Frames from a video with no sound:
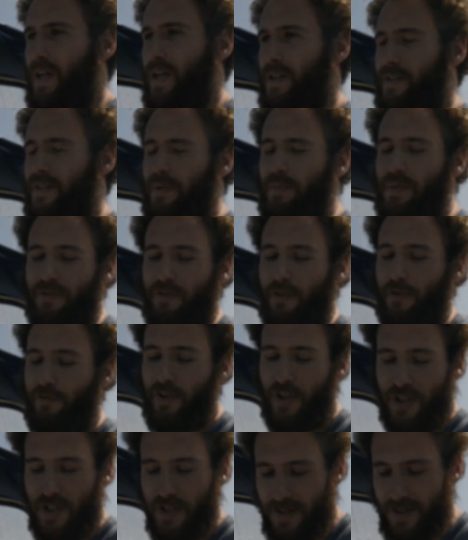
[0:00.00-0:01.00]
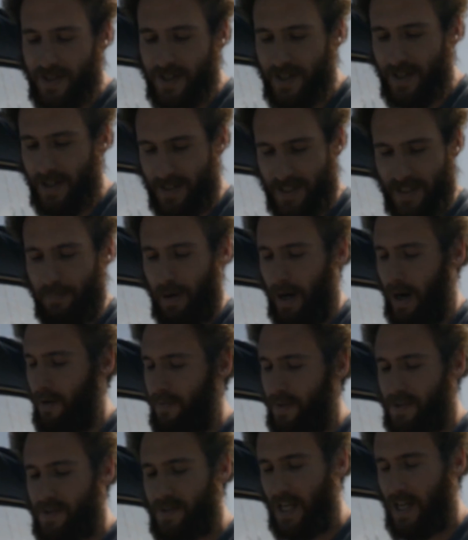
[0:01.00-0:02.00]
In terms of efficiency, it's
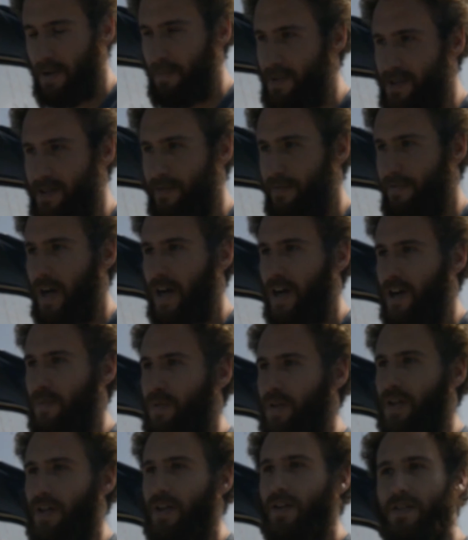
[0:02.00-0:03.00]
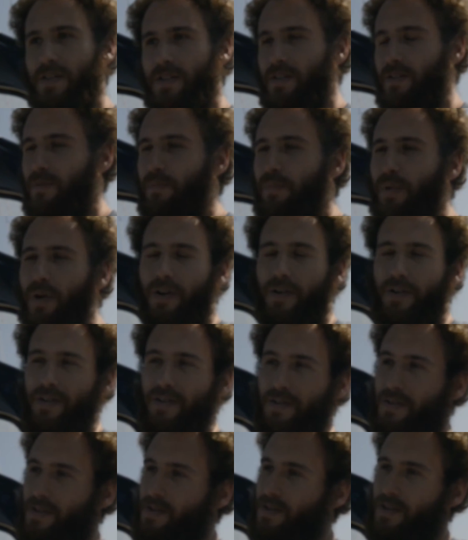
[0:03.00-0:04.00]
about the same as the fireplace. It
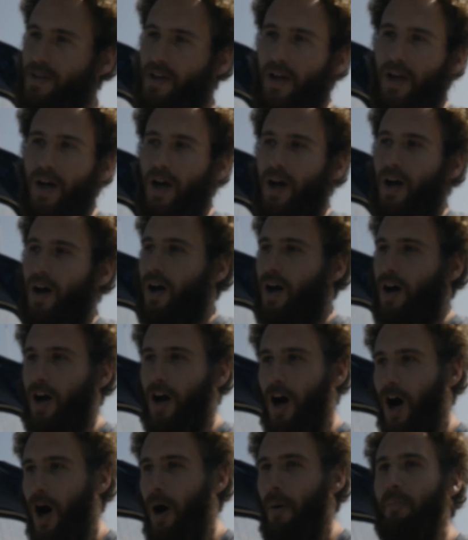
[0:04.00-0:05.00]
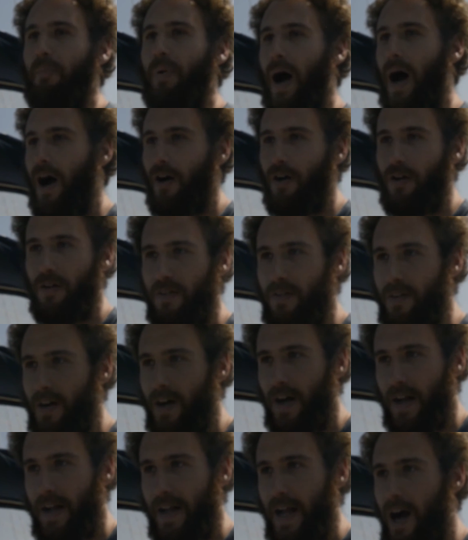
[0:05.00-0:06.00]
burns about
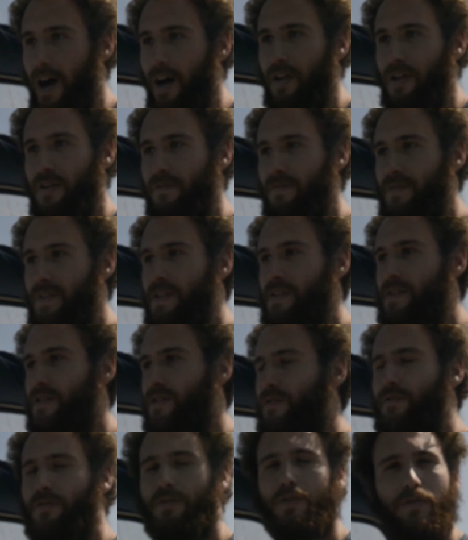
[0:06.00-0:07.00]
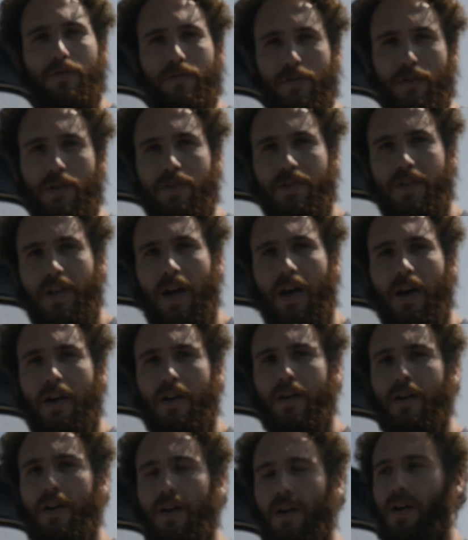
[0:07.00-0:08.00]
a gallon of diesel for a full
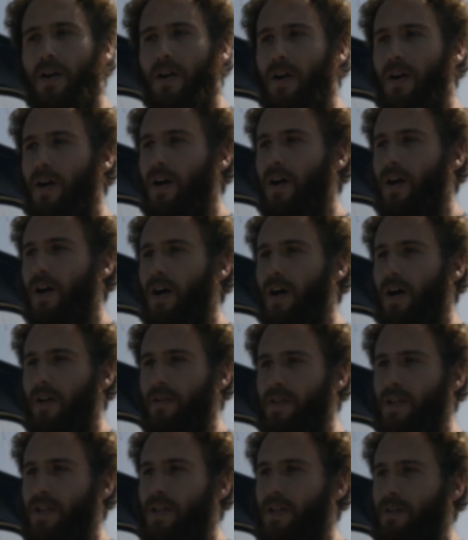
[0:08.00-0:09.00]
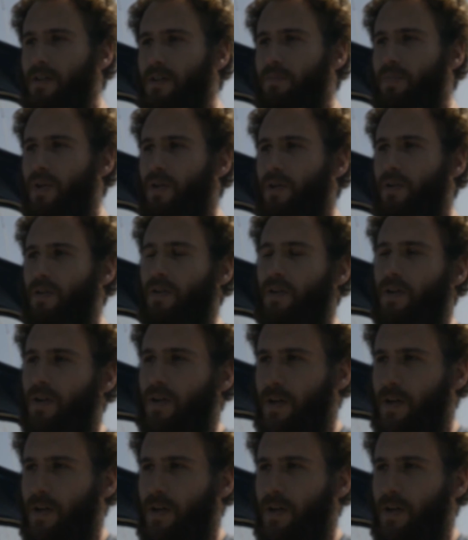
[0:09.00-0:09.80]
day to heat the boat.